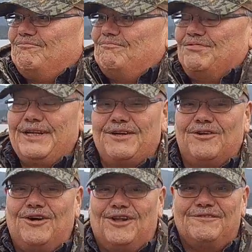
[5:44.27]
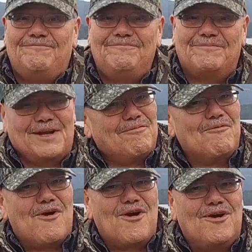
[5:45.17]
pretty cold, but I'm
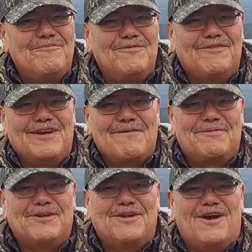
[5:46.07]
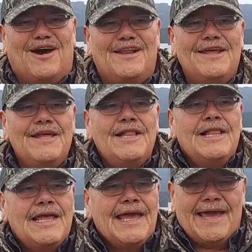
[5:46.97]
warm when I put it
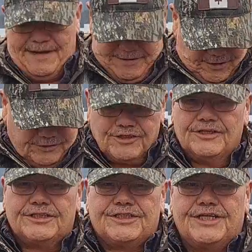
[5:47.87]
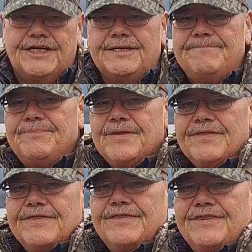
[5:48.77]
on, and it also looks good.
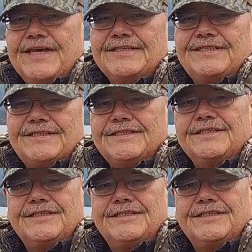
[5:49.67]
This is